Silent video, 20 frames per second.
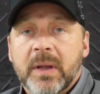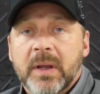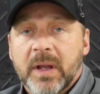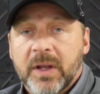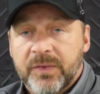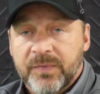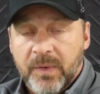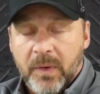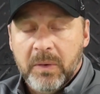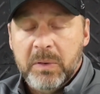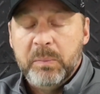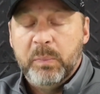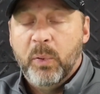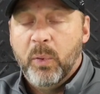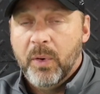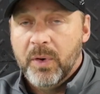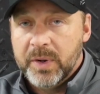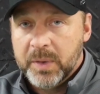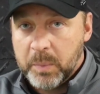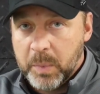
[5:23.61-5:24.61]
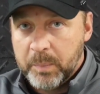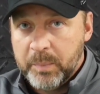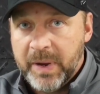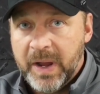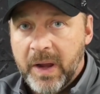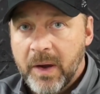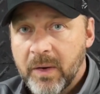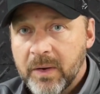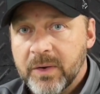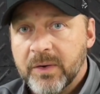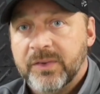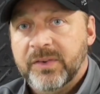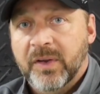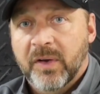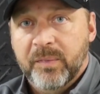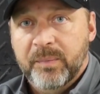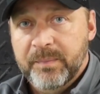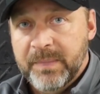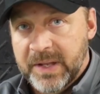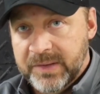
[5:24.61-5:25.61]
It's very important to prepare
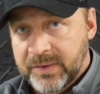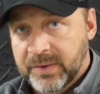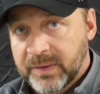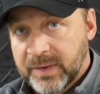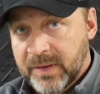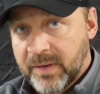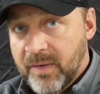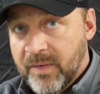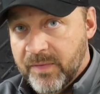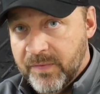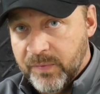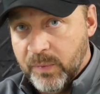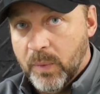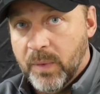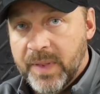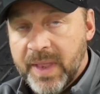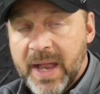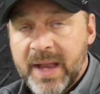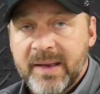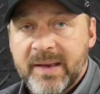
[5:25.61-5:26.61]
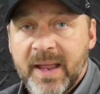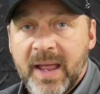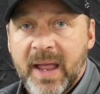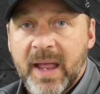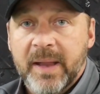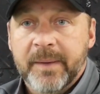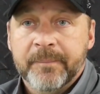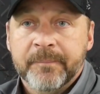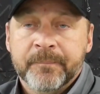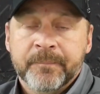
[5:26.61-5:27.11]
yourself mentally for that day.